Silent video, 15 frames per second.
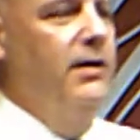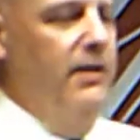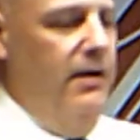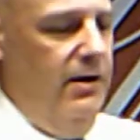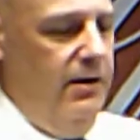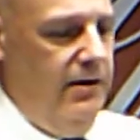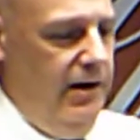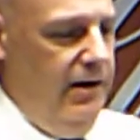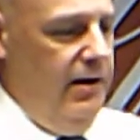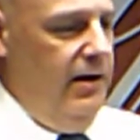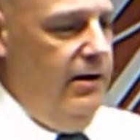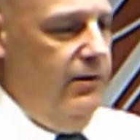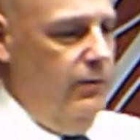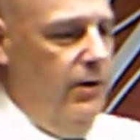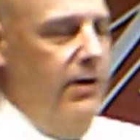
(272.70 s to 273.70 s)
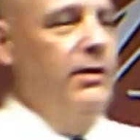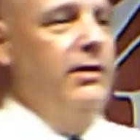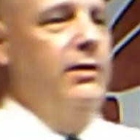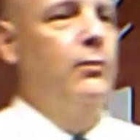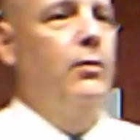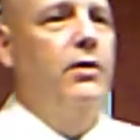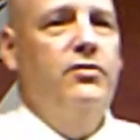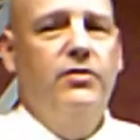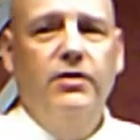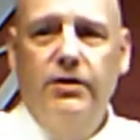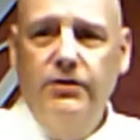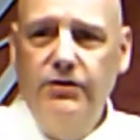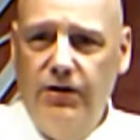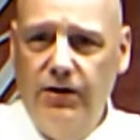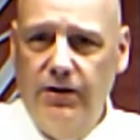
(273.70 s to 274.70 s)
Okay. Really, it wasn't
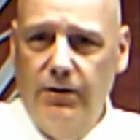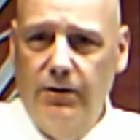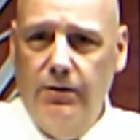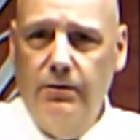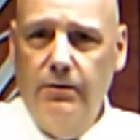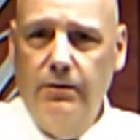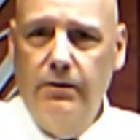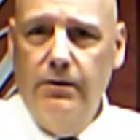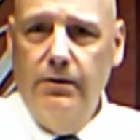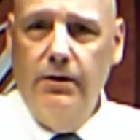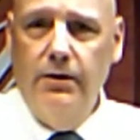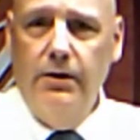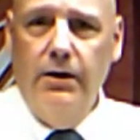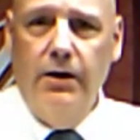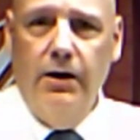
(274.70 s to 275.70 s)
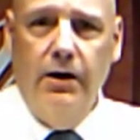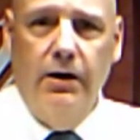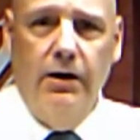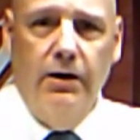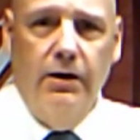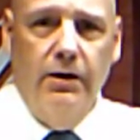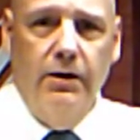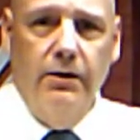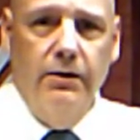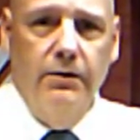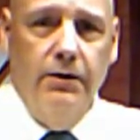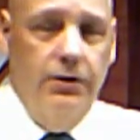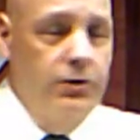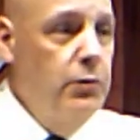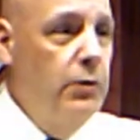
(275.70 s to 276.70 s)
until uh,
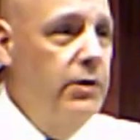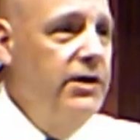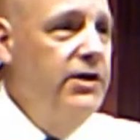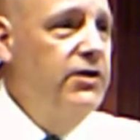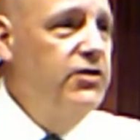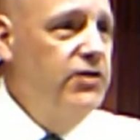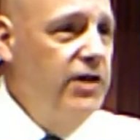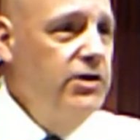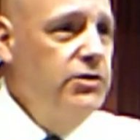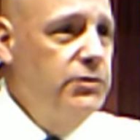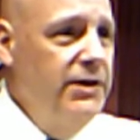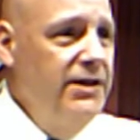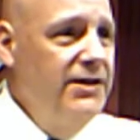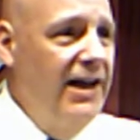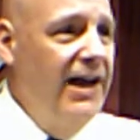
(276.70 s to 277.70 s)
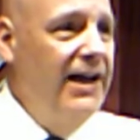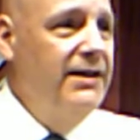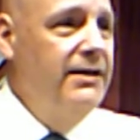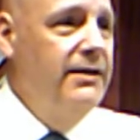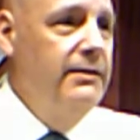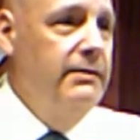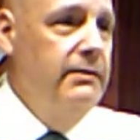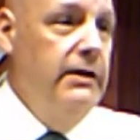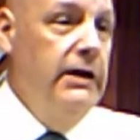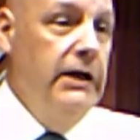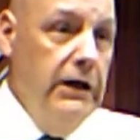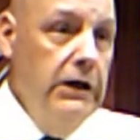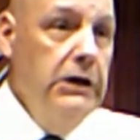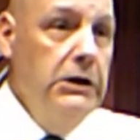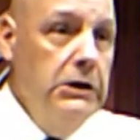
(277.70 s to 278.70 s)
the 20th century that
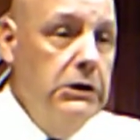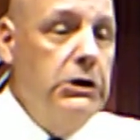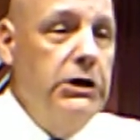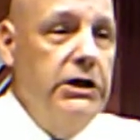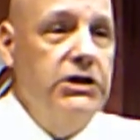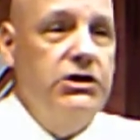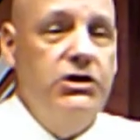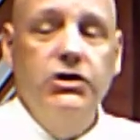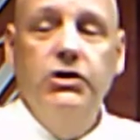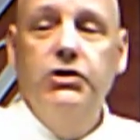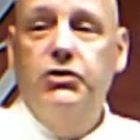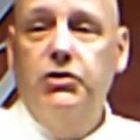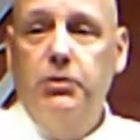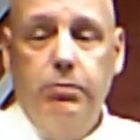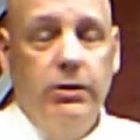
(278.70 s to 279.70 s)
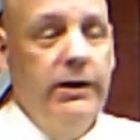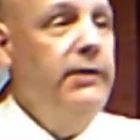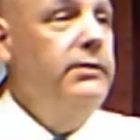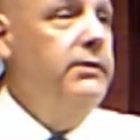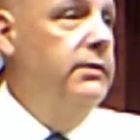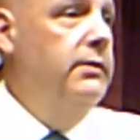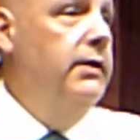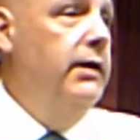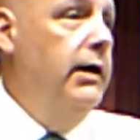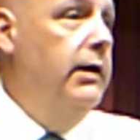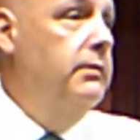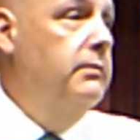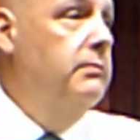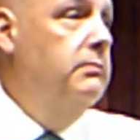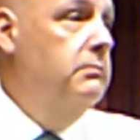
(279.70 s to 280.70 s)
English supplanted that.
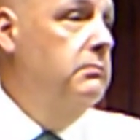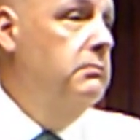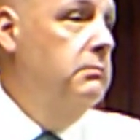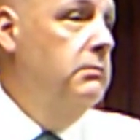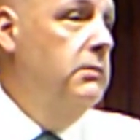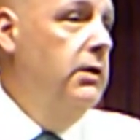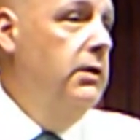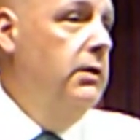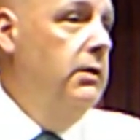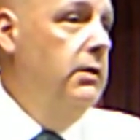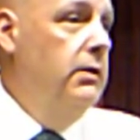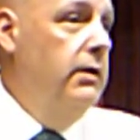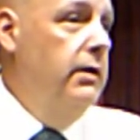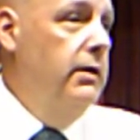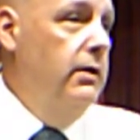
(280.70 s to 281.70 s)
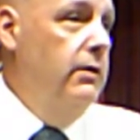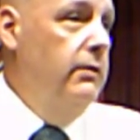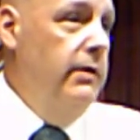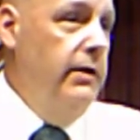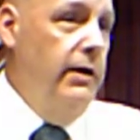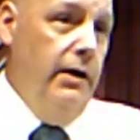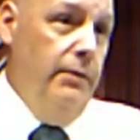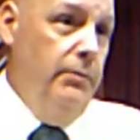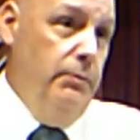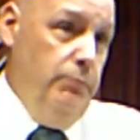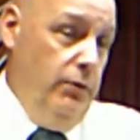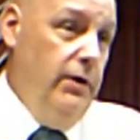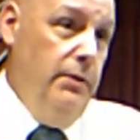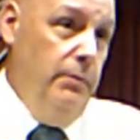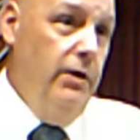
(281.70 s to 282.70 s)
You know, and I mean,
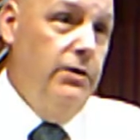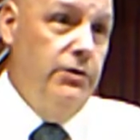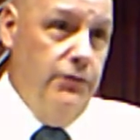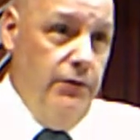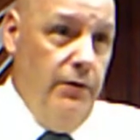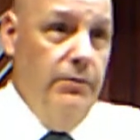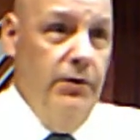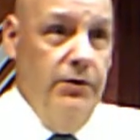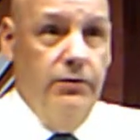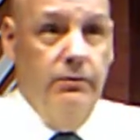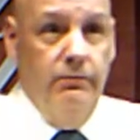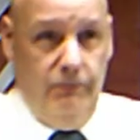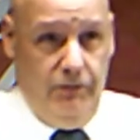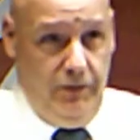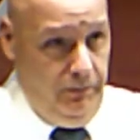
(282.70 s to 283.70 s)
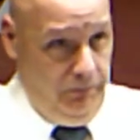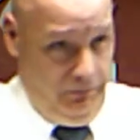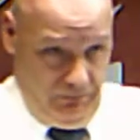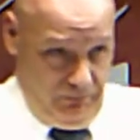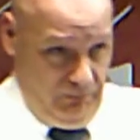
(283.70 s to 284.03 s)
pretty much from the from